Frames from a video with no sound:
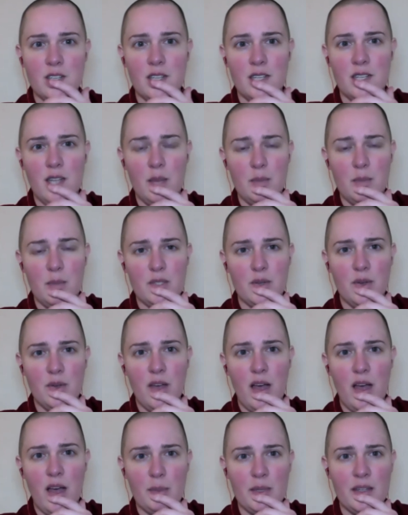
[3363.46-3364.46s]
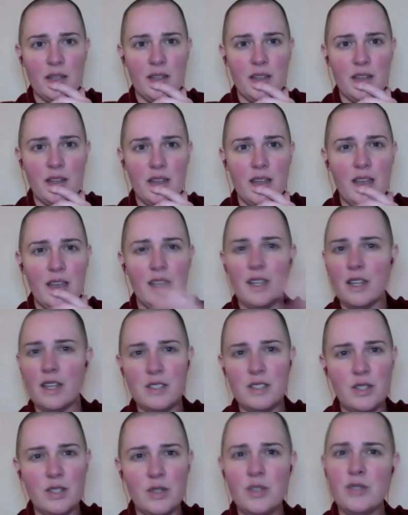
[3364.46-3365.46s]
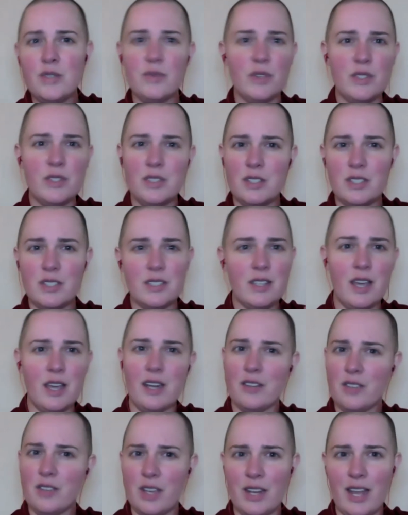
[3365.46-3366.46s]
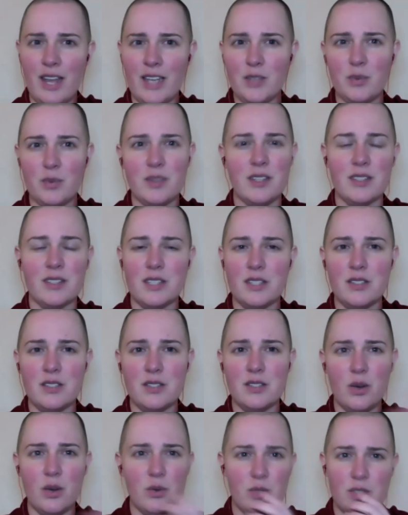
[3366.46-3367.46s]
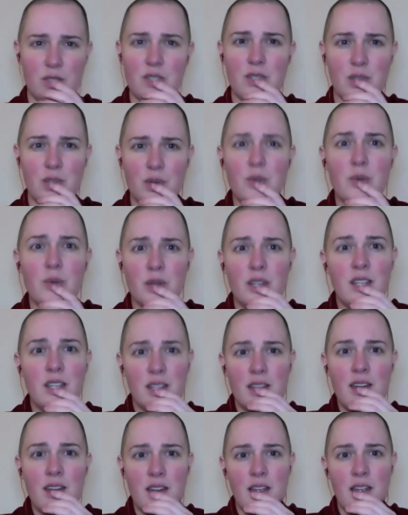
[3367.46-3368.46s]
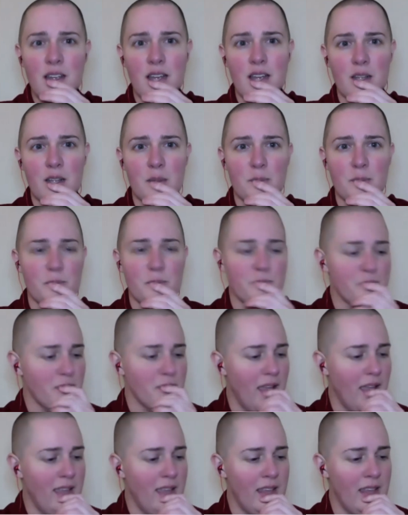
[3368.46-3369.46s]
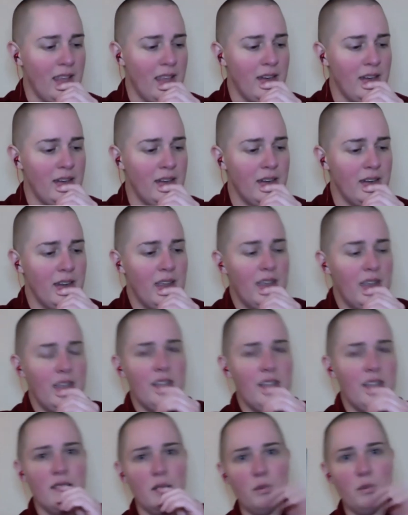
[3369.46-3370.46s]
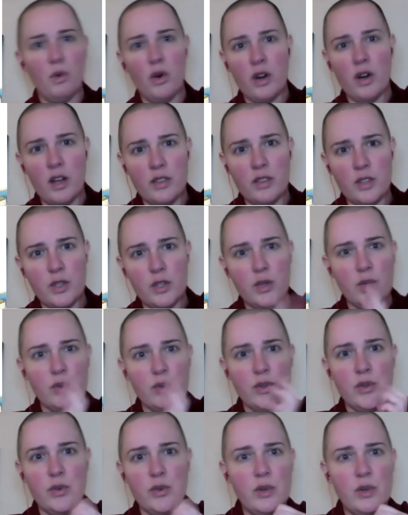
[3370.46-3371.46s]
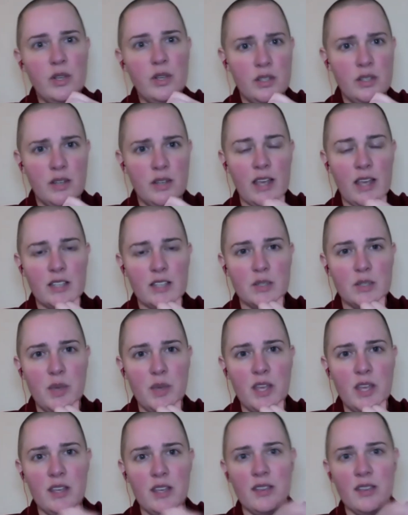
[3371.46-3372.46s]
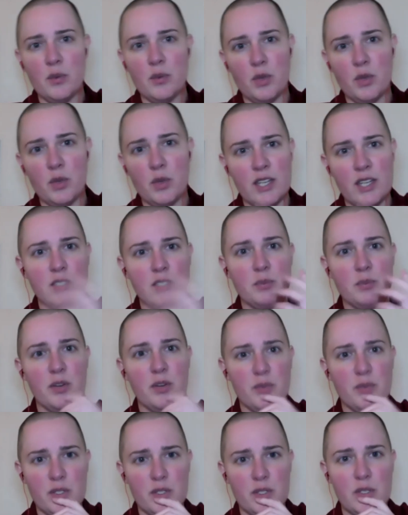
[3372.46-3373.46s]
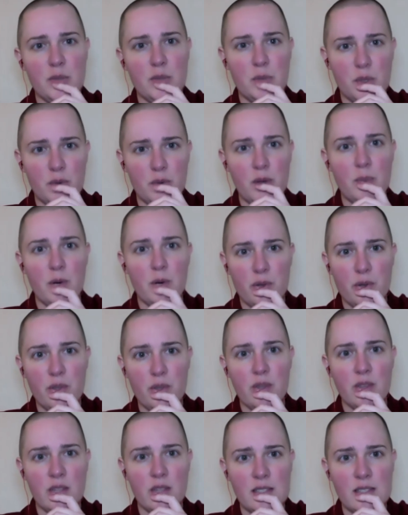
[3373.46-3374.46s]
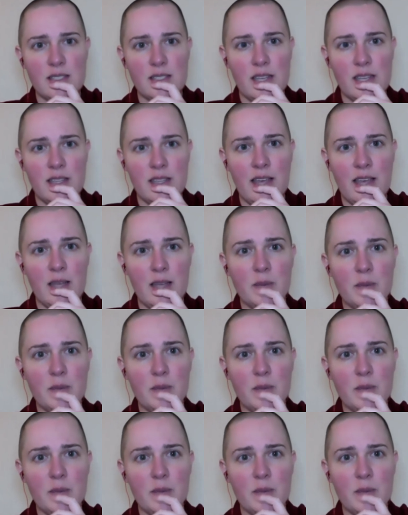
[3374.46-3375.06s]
Lama Tsongkhapa. It, it's useful to just kind of connect with at least those two. Um, and then more on the guru next week, and then we'll get into perfect human rebirth and things like that.